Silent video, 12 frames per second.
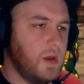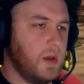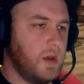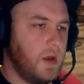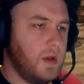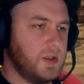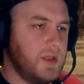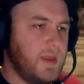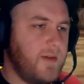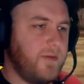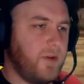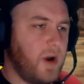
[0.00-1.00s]
Do you think
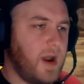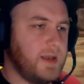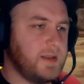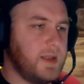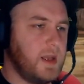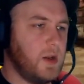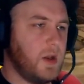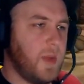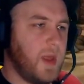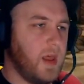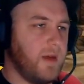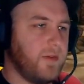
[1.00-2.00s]
they're fries? They look a
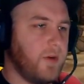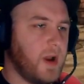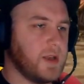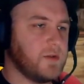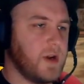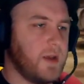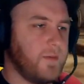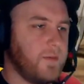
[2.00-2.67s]
bit like fries, right?